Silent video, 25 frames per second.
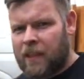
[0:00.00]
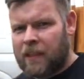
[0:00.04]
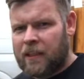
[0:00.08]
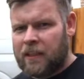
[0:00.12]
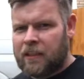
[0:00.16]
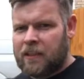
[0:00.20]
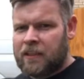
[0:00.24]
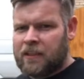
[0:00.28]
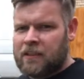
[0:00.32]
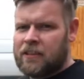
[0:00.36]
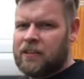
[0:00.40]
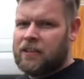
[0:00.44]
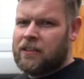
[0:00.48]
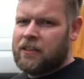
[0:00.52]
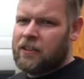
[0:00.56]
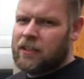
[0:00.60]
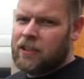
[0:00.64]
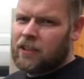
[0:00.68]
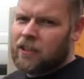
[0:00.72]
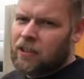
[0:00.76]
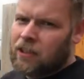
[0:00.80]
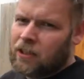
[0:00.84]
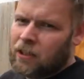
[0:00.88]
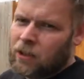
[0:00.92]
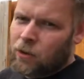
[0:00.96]
This is a
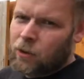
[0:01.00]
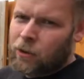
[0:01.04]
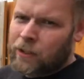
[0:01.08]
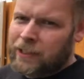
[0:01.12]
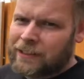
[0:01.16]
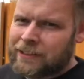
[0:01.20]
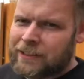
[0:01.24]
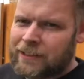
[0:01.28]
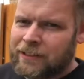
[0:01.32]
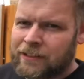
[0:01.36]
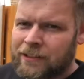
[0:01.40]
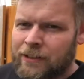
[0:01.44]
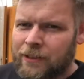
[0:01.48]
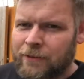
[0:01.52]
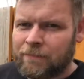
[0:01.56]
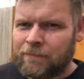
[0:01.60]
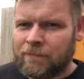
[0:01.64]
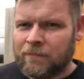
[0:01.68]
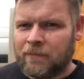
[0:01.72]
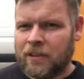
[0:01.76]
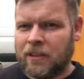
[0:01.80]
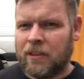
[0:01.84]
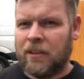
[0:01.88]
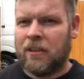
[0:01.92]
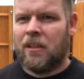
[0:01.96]
quick system.
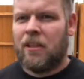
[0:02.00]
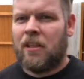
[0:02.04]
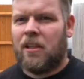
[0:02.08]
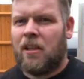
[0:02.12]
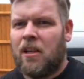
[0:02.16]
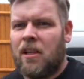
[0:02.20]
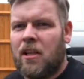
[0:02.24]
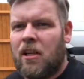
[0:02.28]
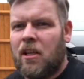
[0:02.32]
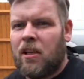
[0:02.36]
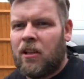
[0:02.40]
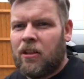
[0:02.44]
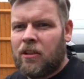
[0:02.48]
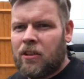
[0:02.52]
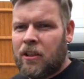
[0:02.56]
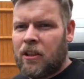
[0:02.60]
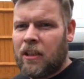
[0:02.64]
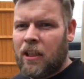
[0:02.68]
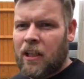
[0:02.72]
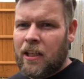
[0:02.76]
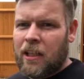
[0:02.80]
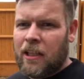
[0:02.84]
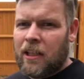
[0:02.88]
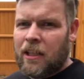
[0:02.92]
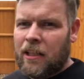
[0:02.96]
To
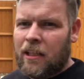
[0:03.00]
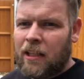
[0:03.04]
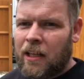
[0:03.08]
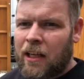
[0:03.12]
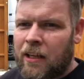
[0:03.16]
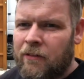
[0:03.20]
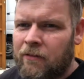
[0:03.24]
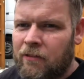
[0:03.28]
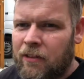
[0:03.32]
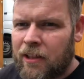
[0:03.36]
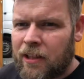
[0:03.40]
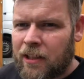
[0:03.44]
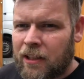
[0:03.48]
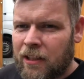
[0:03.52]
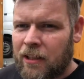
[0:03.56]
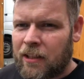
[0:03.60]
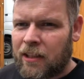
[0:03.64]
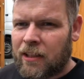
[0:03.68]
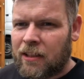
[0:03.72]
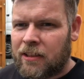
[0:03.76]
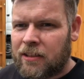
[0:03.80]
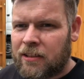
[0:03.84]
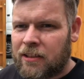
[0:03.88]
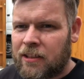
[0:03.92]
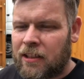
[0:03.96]
lay everything that
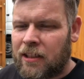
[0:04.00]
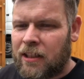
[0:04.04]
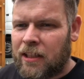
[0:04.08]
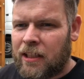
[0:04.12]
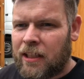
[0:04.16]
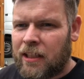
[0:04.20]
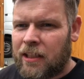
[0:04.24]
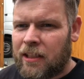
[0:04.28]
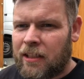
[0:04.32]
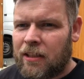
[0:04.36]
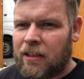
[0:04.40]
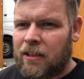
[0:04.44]
you see here,